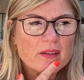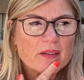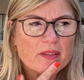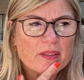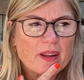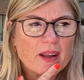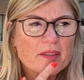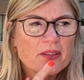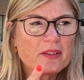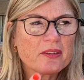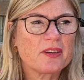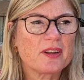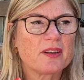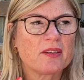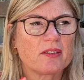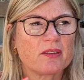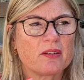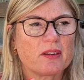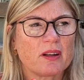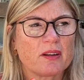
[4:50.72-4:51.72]
The other
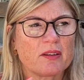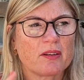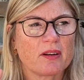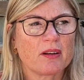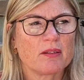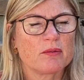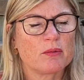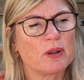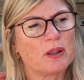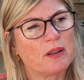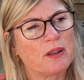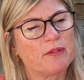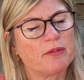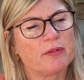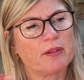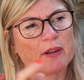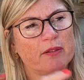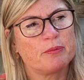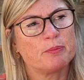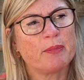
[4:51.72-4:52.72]
thing,
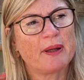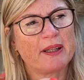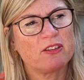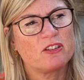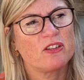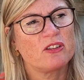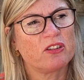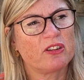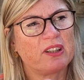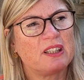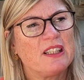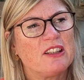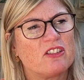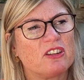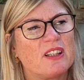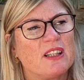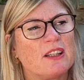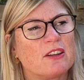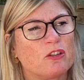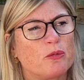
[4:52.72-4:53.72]
I've mentioned
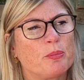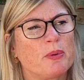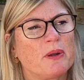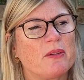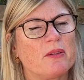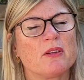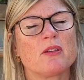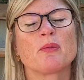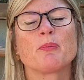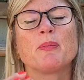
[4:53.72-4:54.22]
teaching experience,